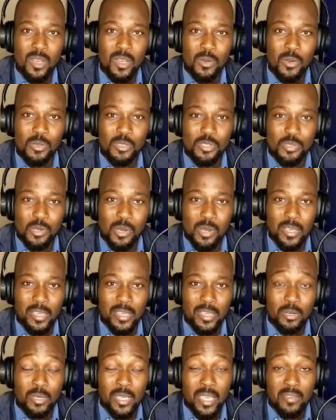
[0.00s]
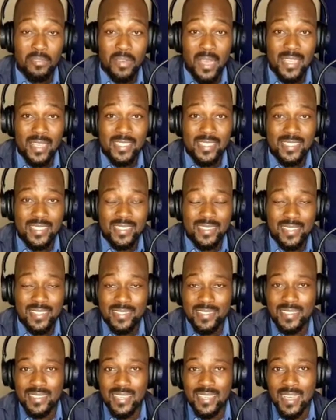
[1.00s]
who gave us
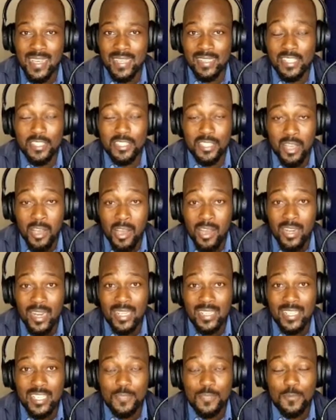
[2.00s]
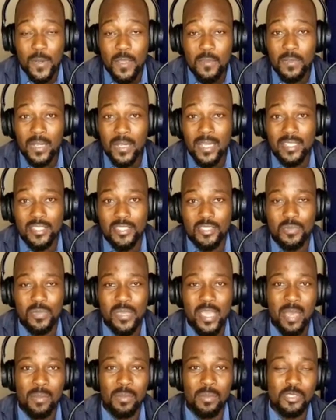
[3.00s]
this honor, this privilege to
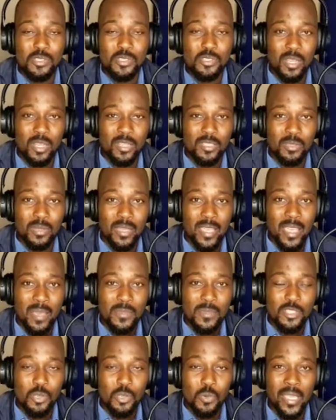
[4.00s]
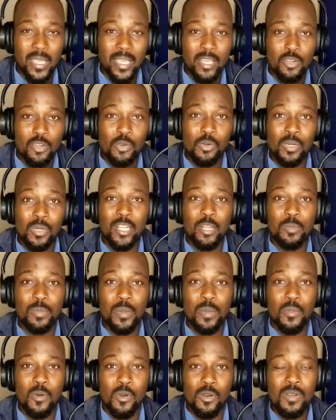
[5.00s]
be able to talk to him so we can know a little
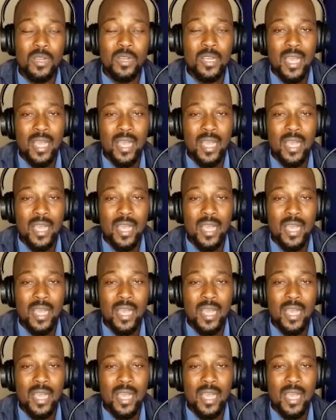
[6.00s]
bit more